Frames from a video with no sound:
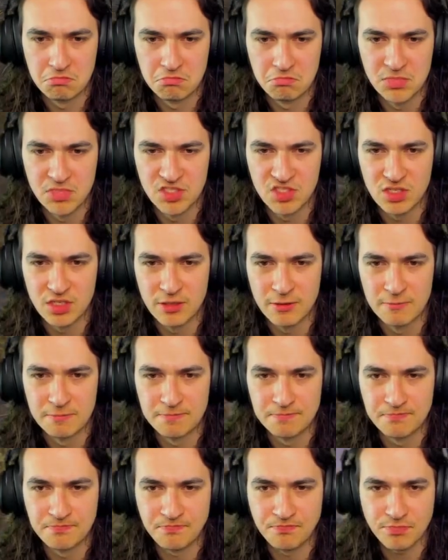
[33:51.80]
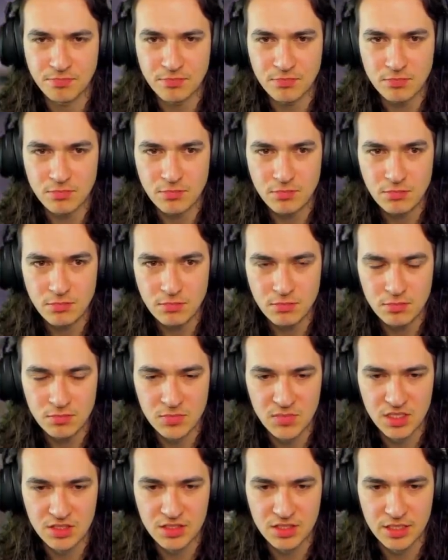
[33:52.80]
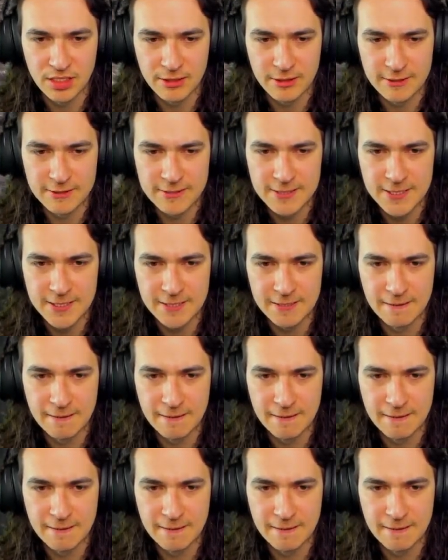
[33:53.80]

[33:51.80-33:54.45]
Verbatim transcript: Let's see. Let's see, let's see.